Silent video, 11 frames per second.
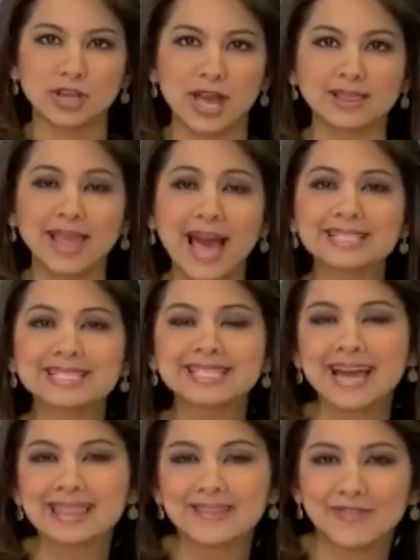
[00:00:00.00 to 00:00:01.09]
Yeah, last
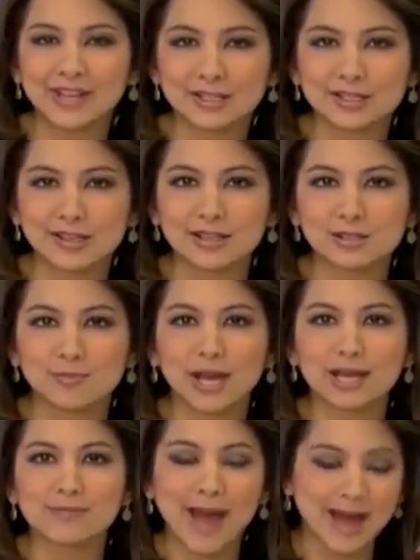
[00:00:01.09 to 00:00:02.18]
night the Phoenix Suns
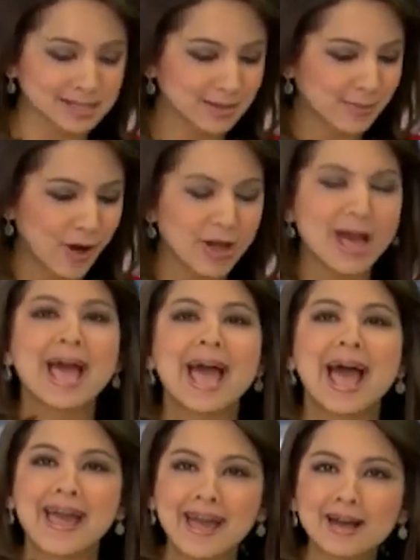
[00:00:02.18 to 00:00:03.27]
played basketball
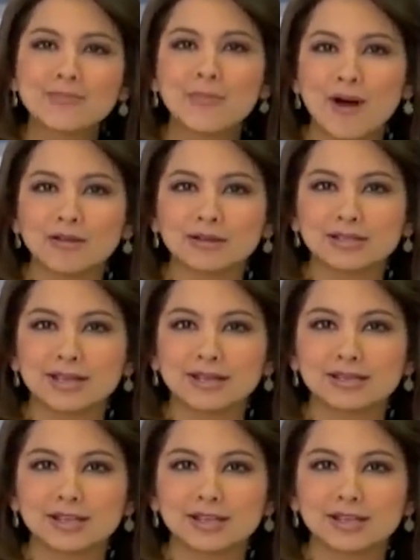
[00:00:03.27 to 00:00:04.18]
and politics.